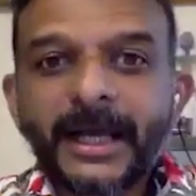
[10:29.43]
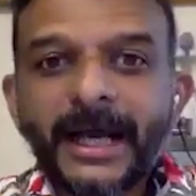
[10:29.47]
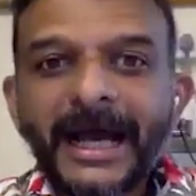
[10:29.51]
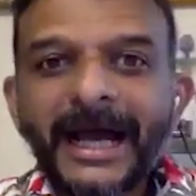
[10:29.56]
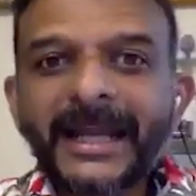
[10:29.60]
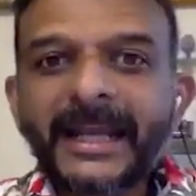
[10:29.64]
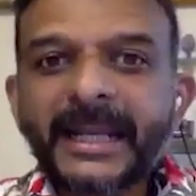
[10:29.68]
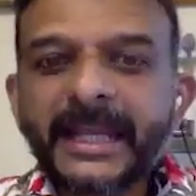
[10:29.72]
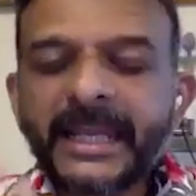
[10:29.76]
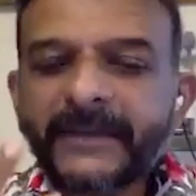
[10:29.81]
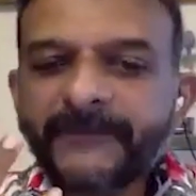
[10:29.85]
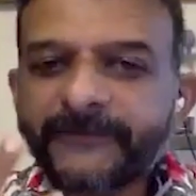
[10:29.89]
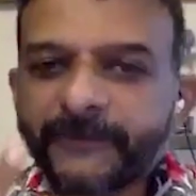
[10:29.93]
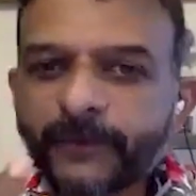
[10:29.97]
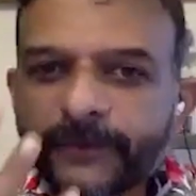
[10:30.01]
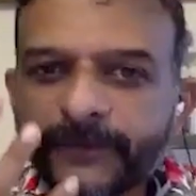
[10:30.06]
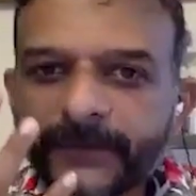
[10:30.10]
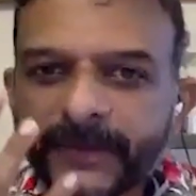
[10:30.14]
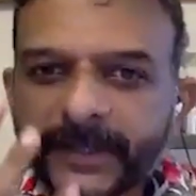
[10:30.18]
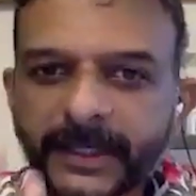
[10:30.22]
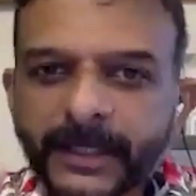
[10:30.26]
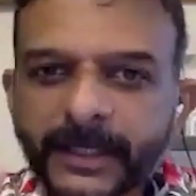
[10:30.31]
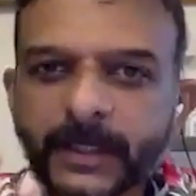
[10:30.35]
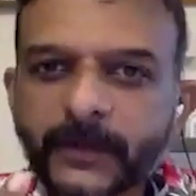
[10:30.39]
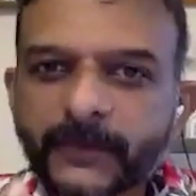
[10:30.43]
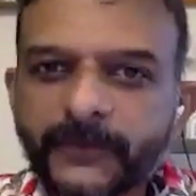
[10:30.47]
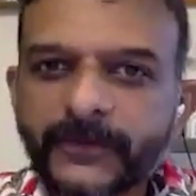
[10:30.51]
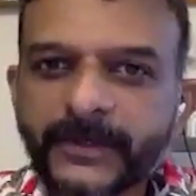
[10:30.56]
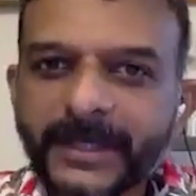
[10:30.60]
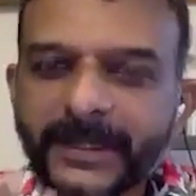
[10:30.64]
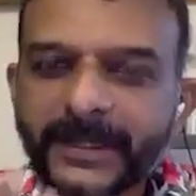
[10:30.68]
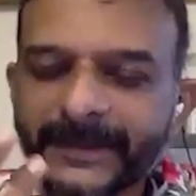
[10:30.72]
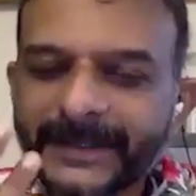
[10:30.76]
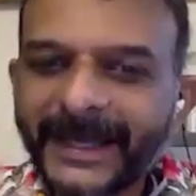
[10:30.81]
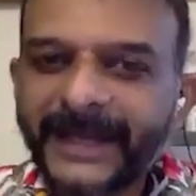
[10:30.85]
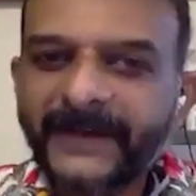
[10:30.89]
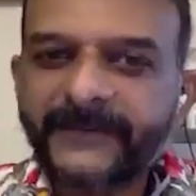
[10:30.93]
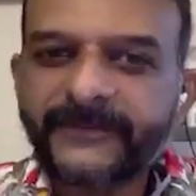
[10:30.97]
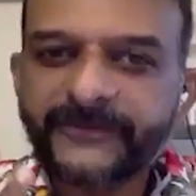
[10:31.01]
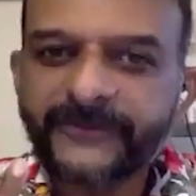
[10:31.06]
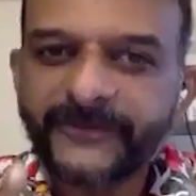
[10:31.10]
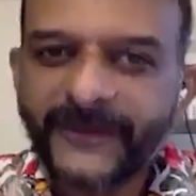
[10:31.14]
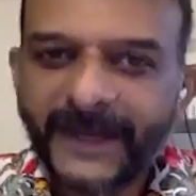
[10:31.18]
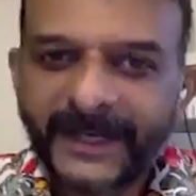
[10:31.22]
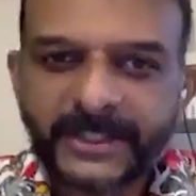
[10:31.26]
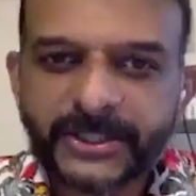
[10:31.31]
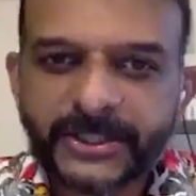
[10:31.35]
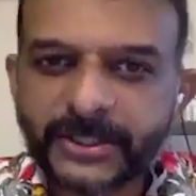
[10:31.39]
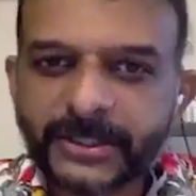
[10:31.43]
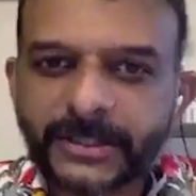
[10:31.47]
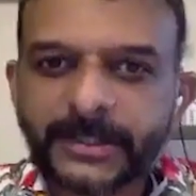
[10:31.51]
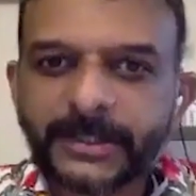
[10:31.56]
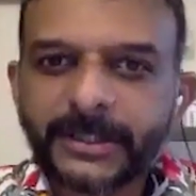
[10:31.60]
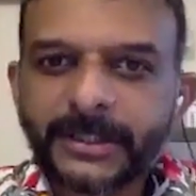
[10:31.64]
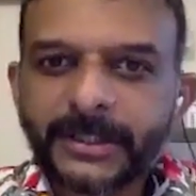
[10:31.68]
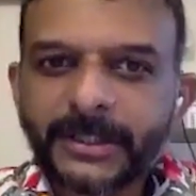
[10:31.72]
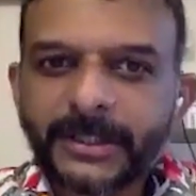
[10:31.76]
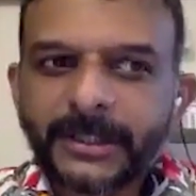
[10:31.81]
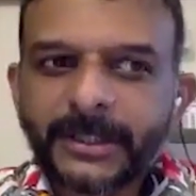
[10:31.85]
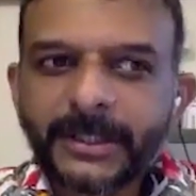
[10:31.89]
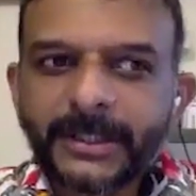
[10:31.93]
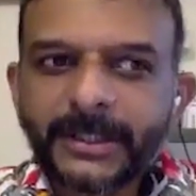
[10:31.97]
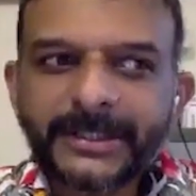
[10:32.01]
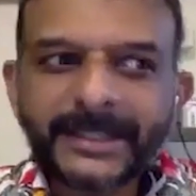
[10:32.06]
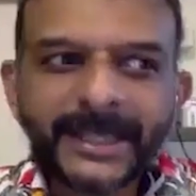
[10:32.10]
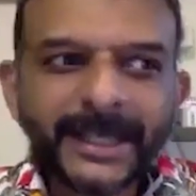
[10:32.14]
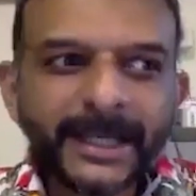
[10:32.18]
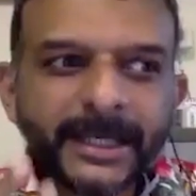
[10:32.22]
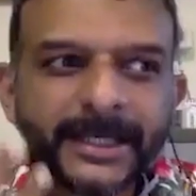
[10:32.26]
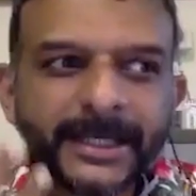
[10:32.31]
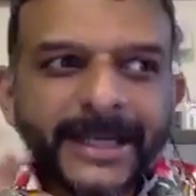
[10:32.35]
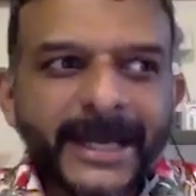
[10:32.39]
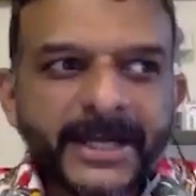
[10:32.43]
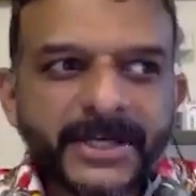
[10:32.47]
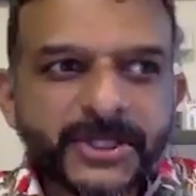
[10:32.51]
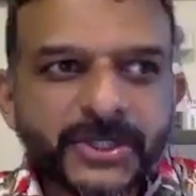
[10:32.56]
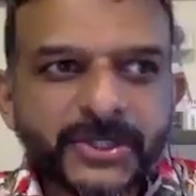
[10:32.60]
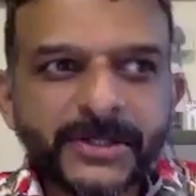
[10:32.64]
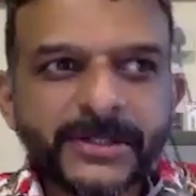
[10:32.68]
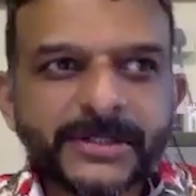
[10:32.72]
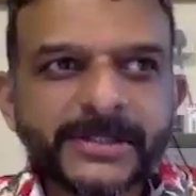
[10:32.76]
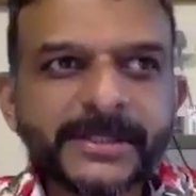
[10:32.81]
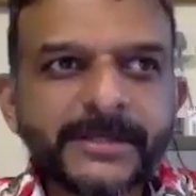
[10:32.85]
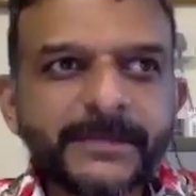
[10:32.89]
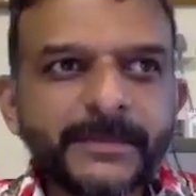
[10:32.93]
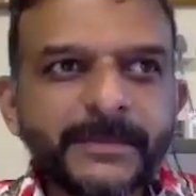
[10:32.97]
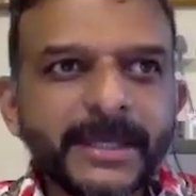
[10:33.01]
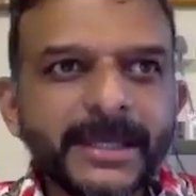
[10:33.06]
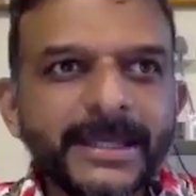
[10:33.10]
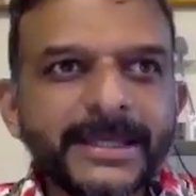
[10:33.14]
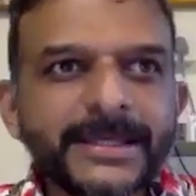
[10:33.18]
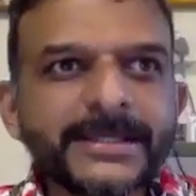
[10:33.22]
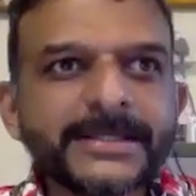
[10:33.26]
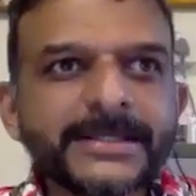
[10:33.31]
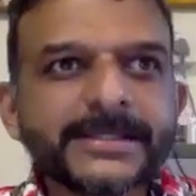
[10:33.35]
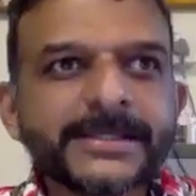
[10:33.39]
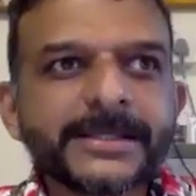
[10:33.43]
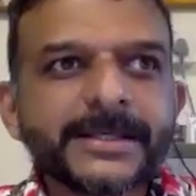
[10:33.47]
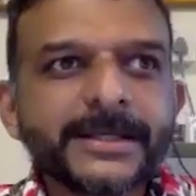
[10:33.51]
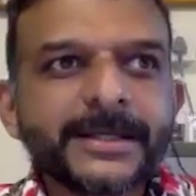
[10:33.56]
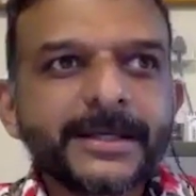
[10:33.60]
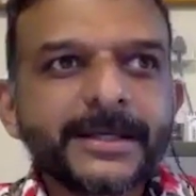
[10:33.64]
And if you think of it in that fashion, then nationalism is